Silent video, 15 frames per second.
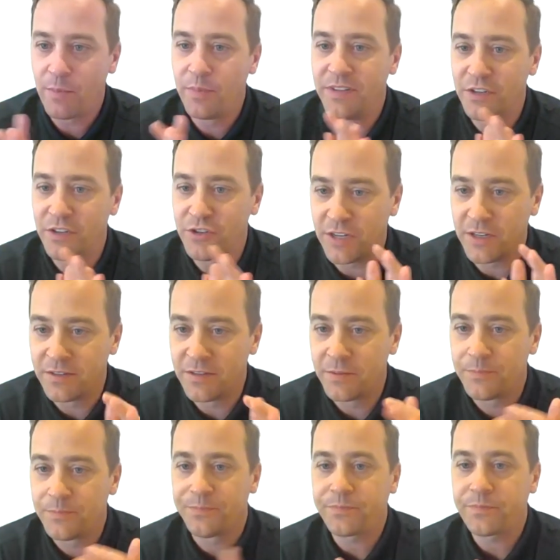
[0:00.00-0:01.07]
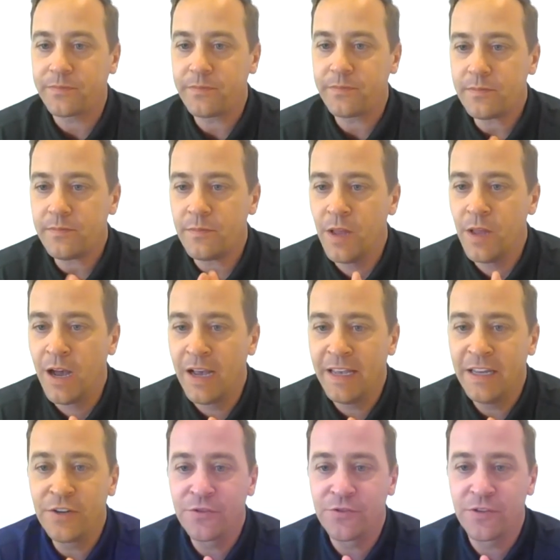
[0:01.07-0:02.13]
What type of positions,
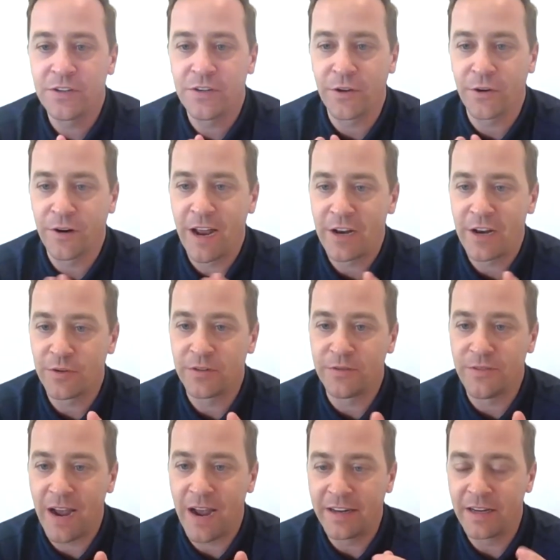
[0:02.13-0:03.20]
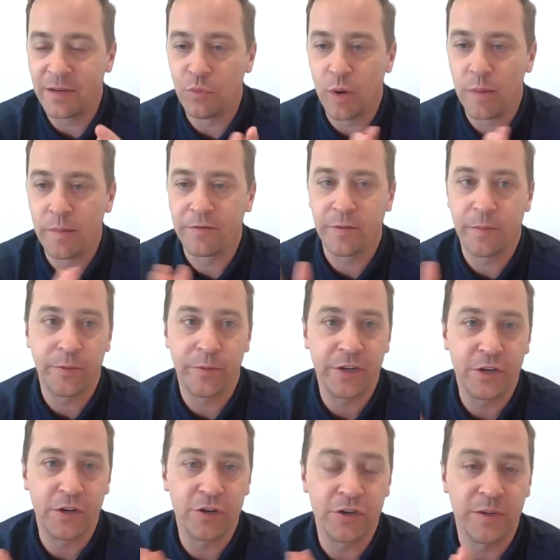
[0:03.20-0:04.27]
industries are the graduates finding employment from the
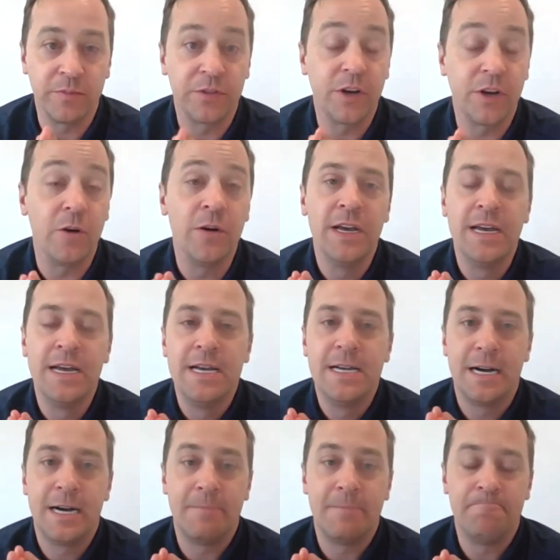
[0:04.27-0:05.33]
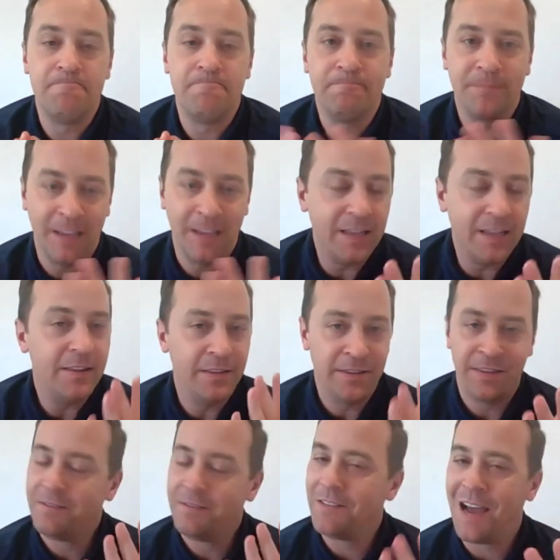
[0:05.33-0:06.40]
returnship? So I'm
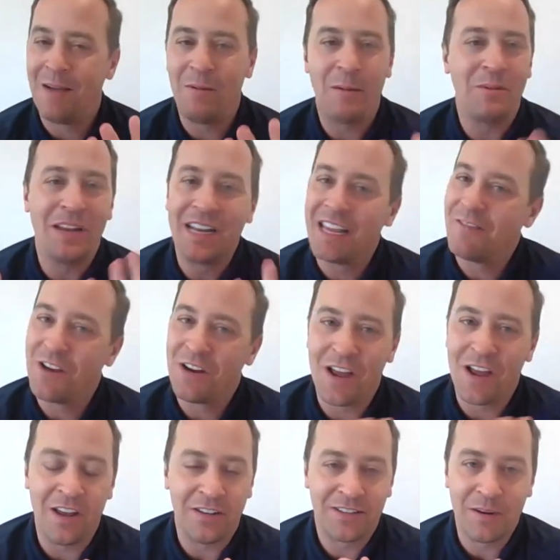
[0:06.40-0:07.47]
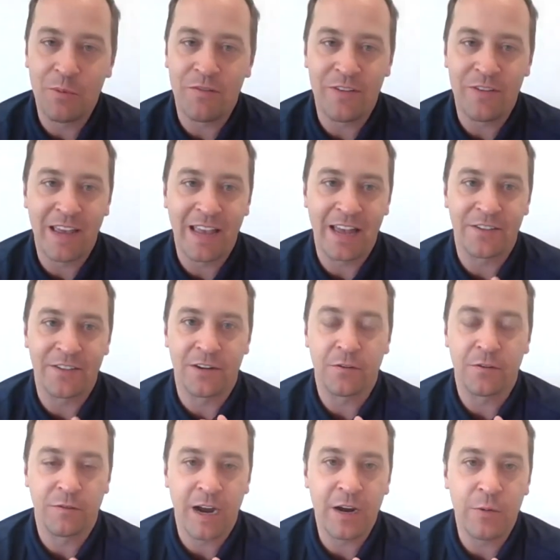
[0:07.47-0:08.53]
going to give you a somewhat vague
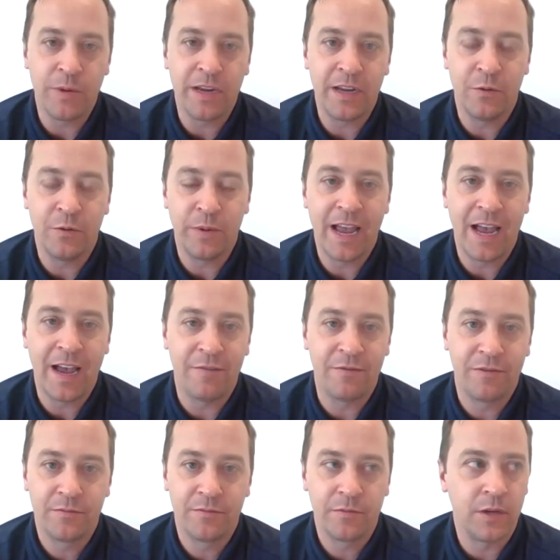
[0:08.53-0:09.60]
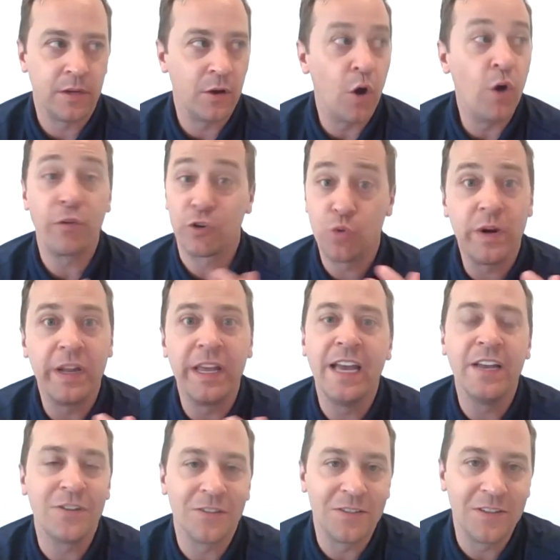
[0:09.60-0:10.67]
answer, right? We have over 20
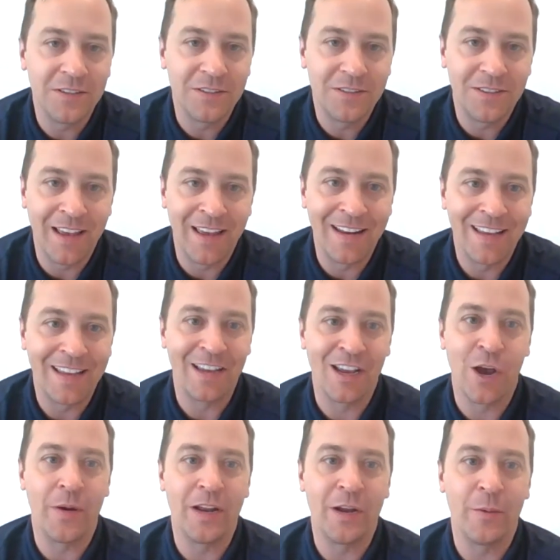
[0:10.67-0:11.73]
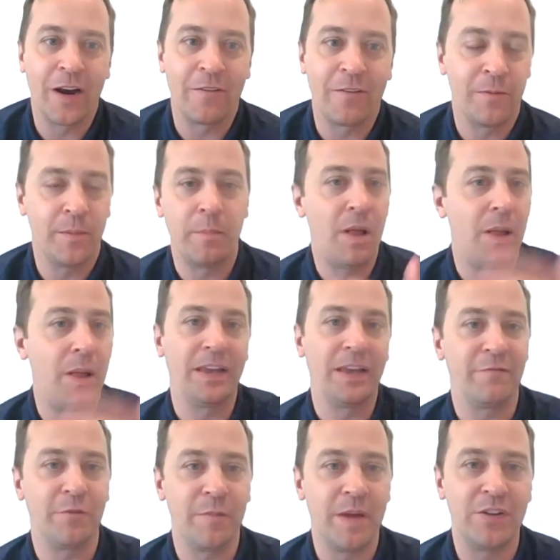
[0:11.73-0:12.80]
agencies, and it can go anywhere from a public
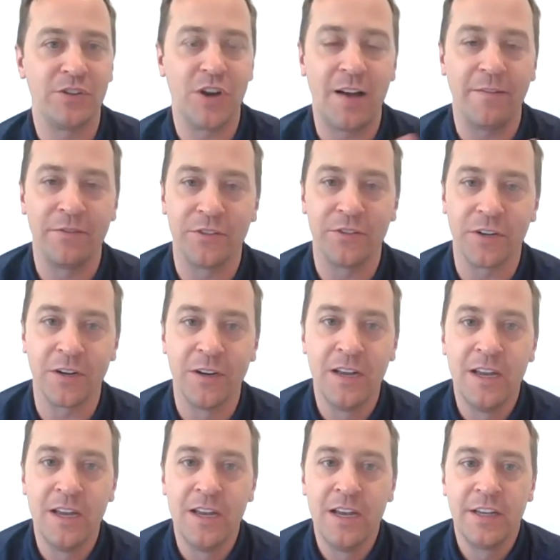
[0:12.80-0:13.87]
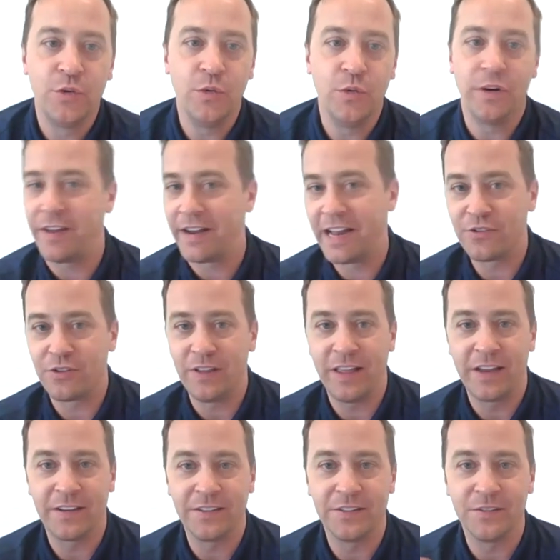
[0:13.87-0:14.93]
information officer to a financial
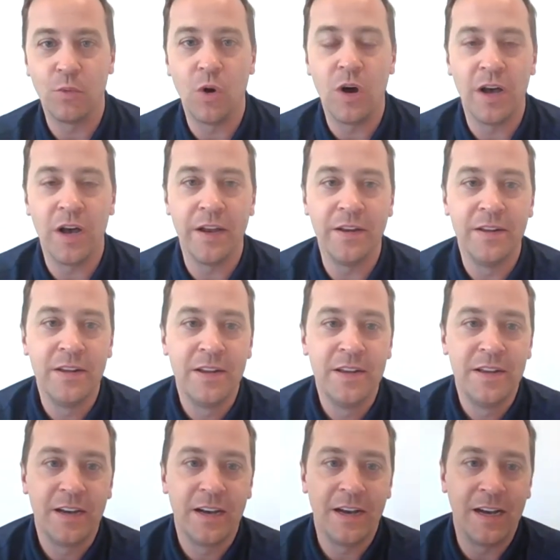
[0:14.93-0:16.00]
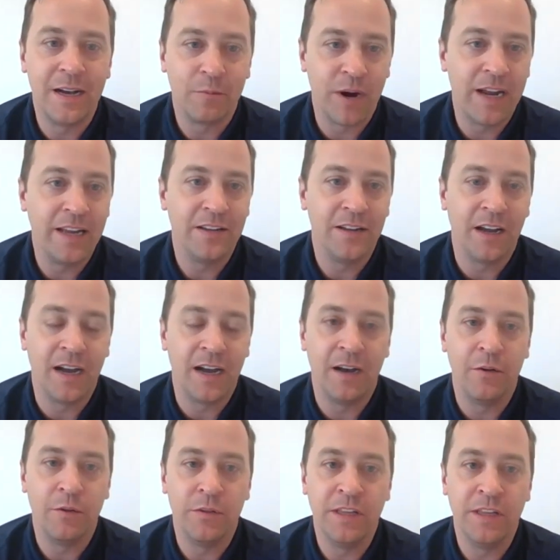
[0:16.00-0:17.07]
analyst one, right?
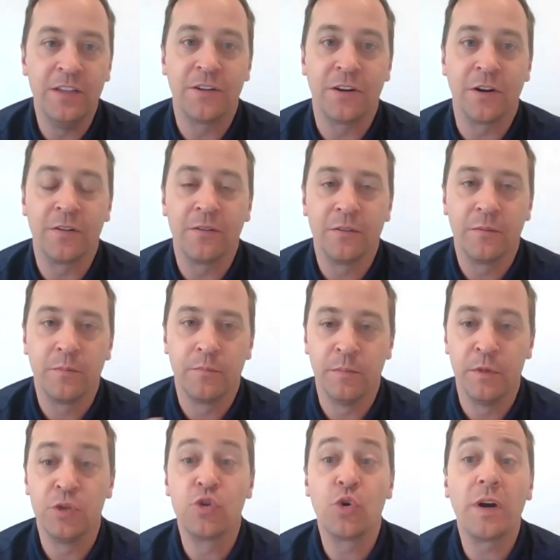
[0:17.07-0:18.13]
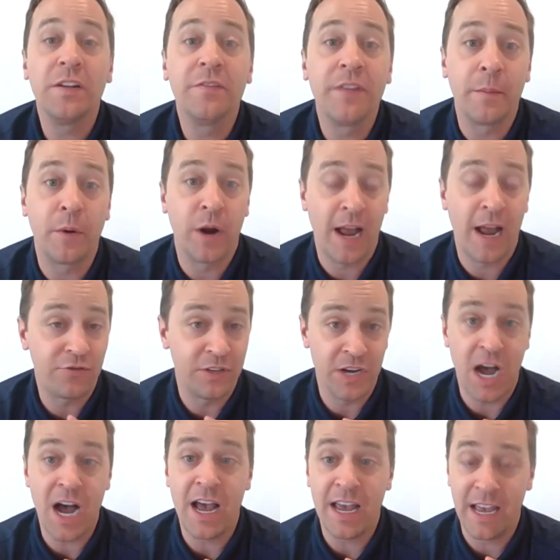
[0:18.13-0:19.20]
These are, majority of them are actually
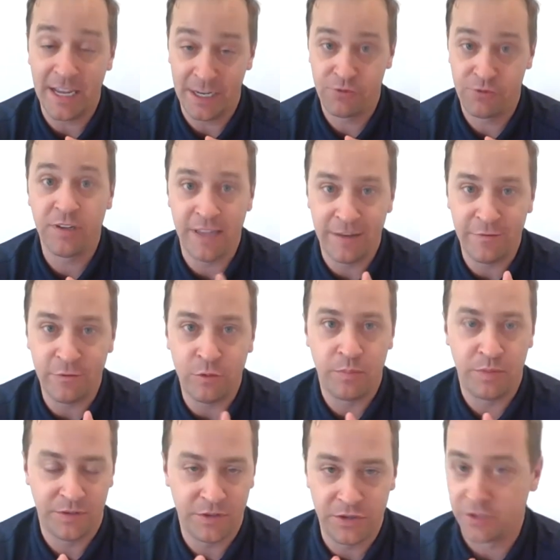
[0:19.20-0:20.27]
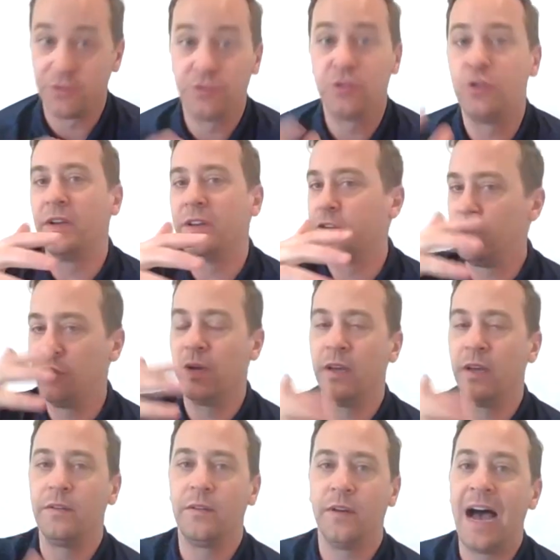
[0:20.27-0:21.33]
not entry-level positions, to
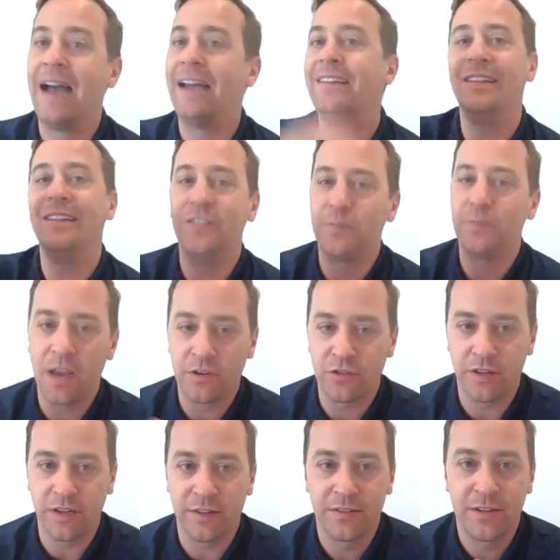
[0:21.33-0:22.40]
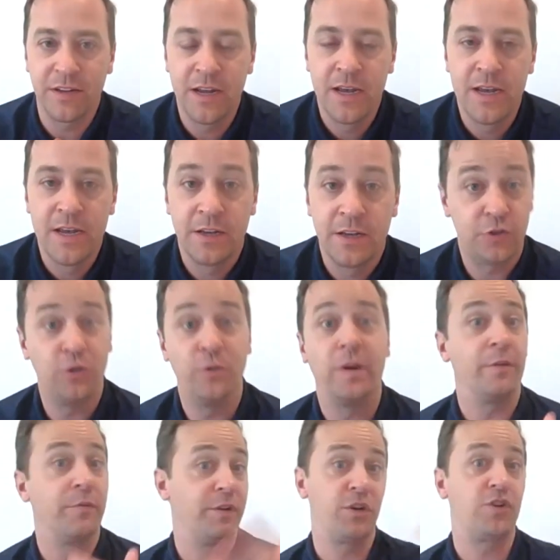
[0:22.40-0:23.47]
a IT specialist, to a
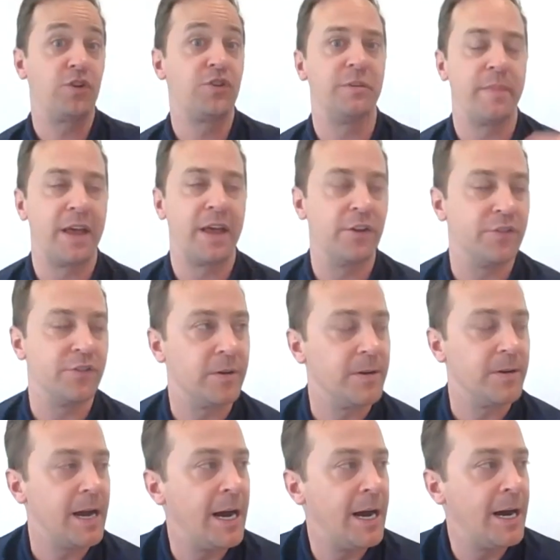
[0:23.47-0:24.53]
returnship manager.